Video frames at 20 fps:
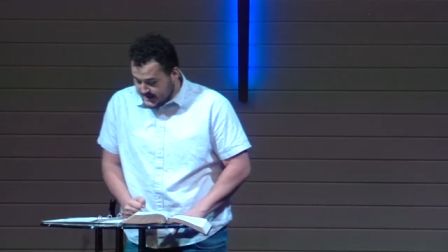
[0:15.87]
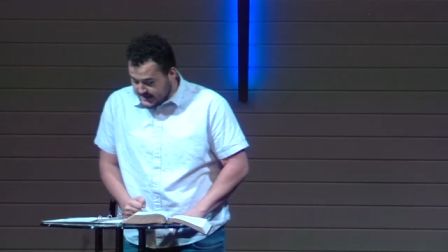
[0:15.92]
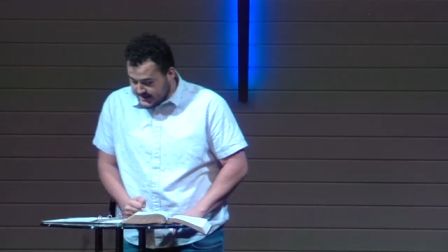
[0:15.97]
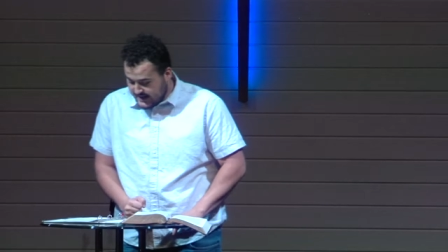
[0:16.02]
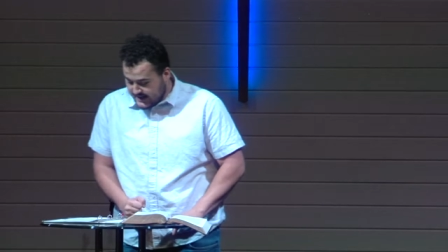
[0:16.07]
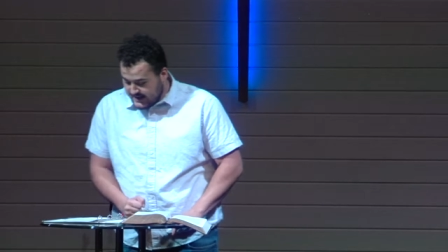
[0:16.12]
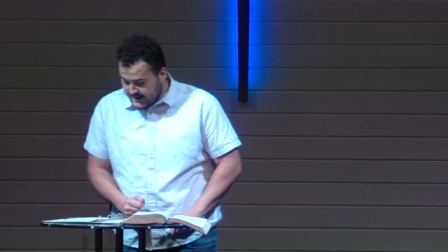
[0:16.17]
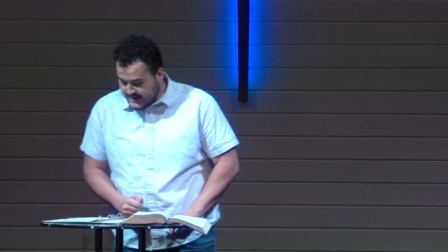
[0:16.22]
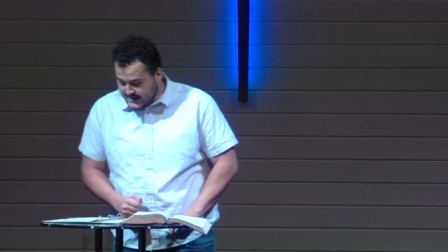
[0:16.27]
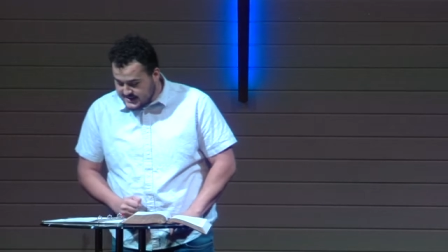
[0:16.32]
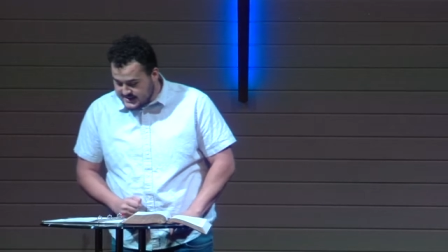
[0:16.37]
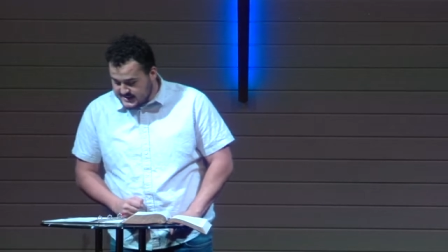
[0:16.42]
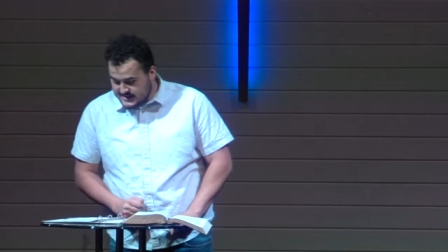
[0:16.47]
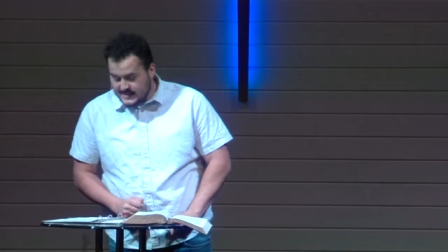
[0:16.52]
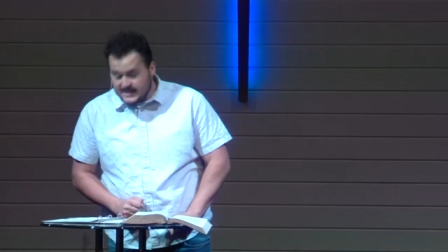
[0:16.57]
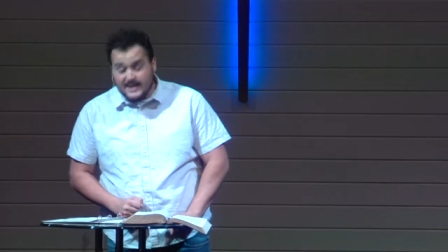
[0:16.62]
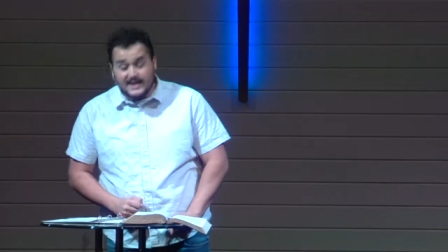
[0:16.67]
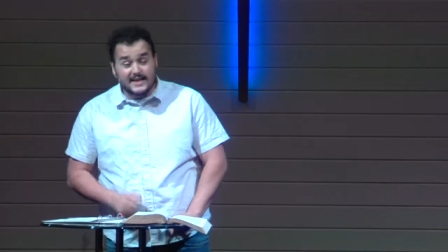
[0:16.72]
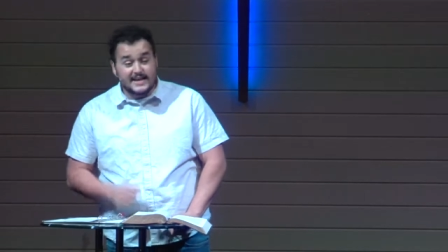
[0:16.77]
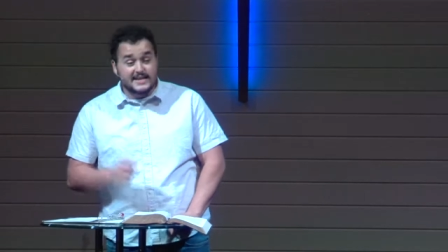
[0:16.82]
that it hits,
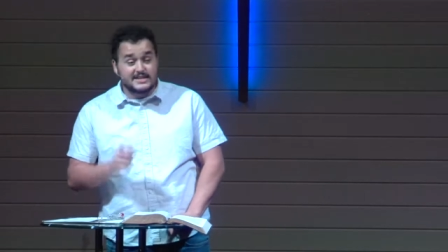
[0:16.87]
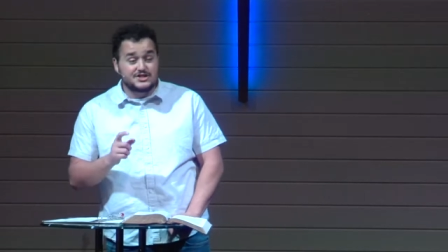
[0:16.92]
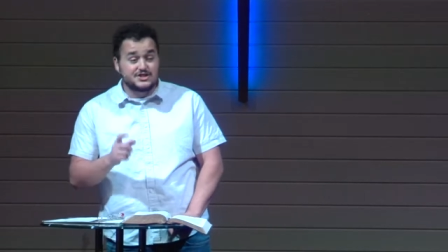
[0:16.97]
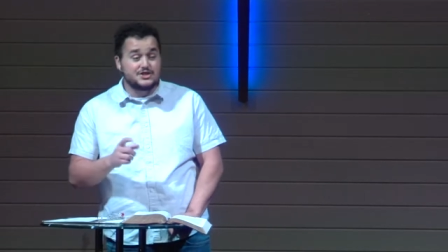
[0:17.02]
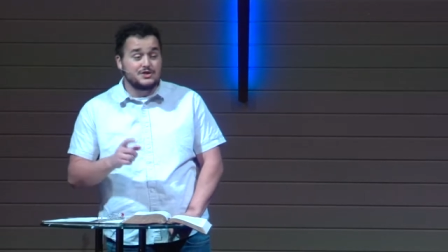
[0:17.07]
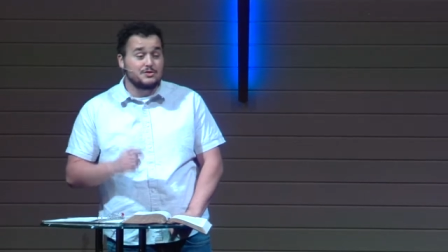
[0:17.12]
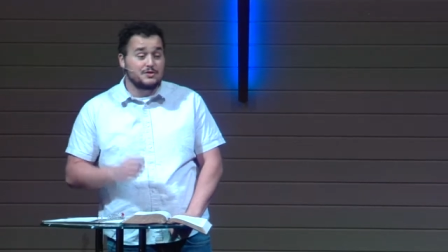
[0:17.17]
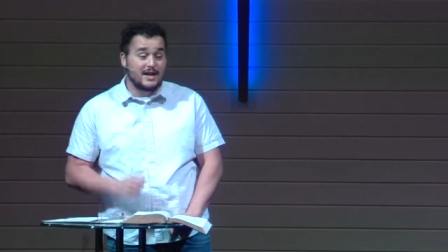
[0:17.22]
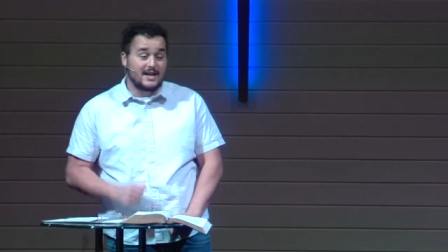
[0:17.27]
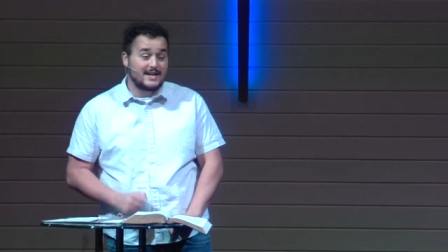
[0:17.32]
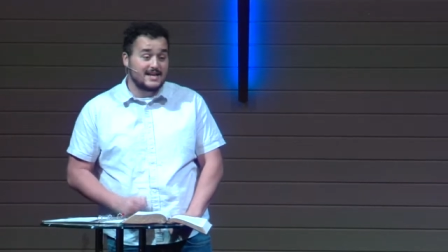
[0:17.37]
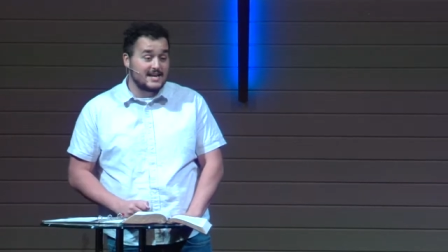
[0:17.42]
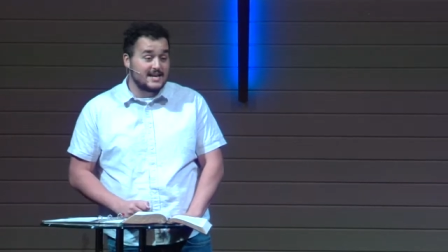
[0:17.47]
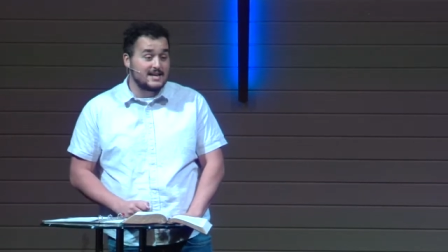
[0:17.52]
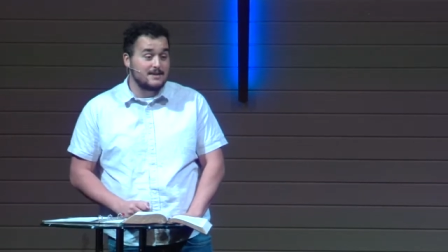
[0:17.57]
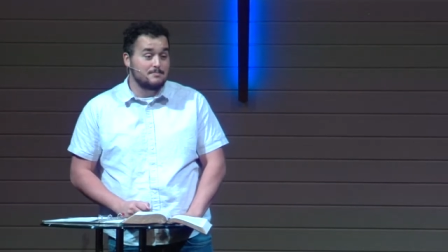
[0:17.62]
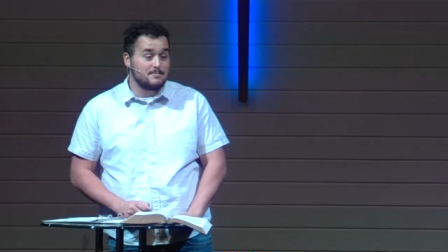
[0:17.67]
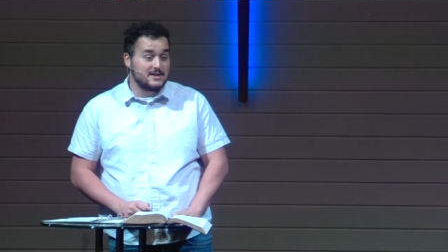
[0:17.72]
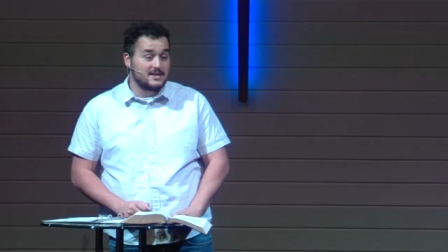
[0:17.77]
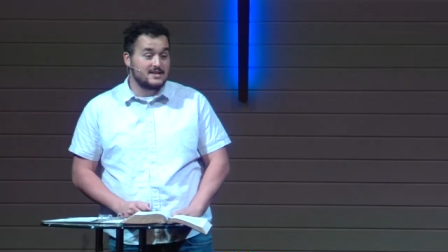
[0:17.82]
it hits you like it
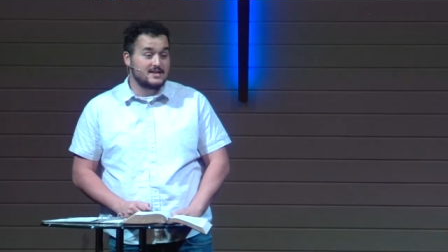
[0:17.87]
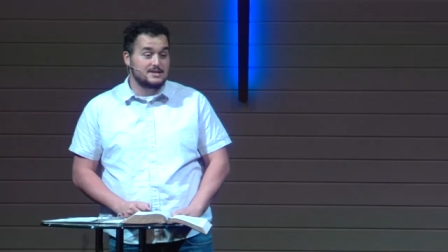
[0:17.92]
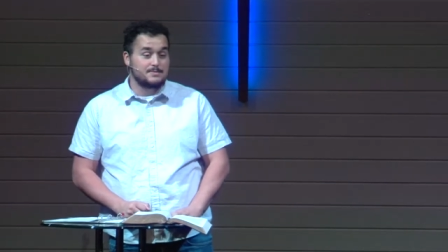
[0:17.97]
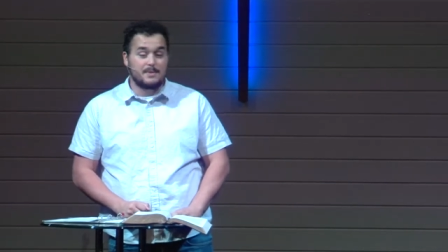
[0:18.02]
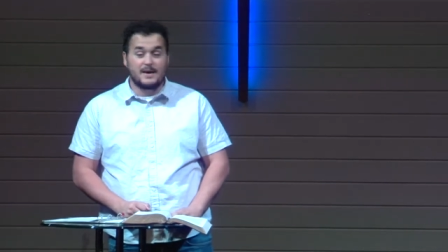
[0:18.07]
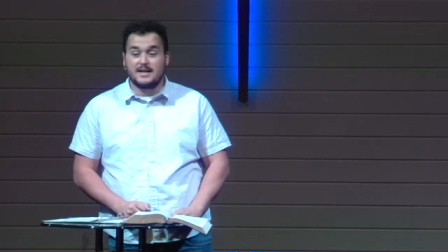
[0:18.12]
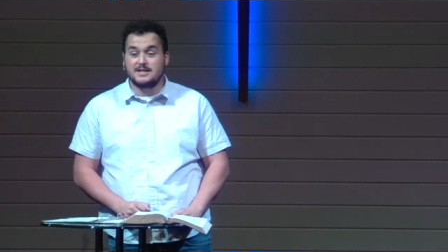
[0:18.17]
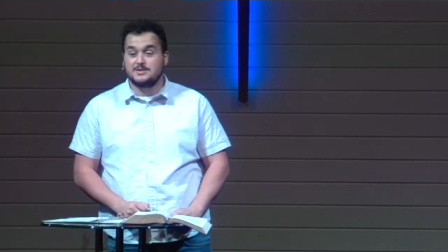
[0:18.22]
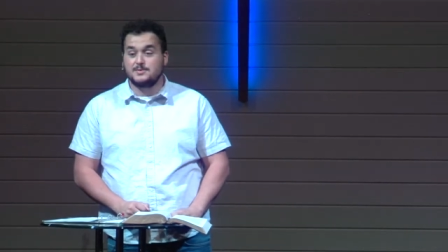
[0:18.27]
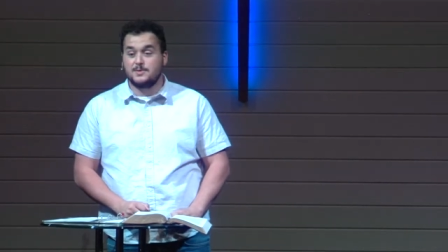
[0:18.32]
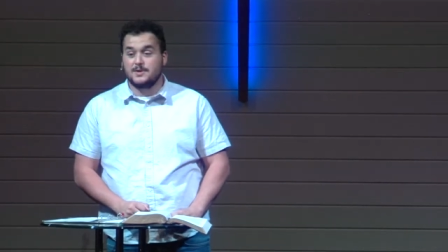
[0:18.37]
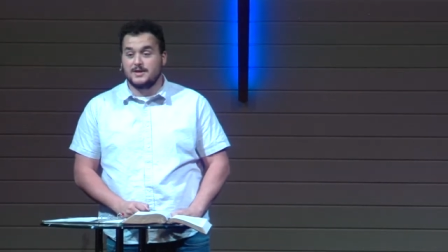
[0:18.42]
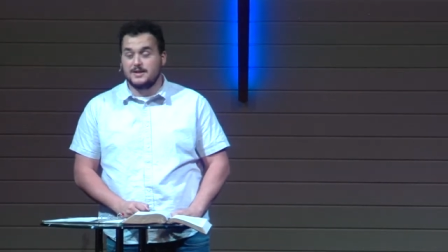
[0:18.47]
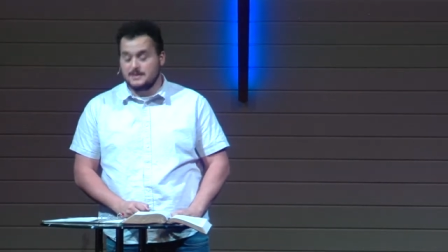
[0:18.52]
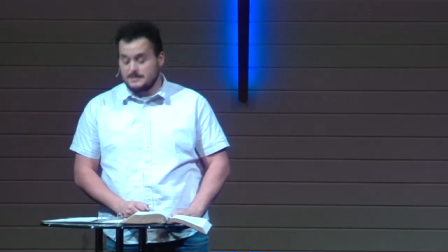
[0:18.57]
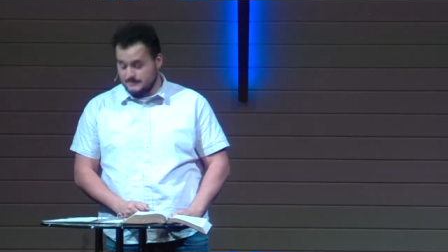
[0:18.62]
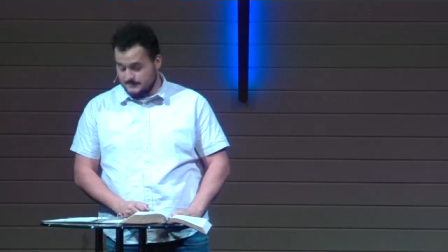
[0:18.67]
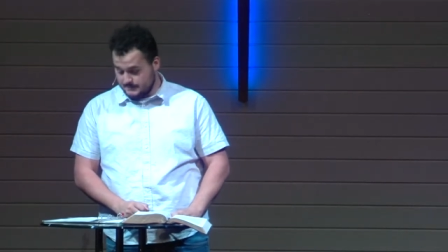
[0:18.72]
hit me this past week.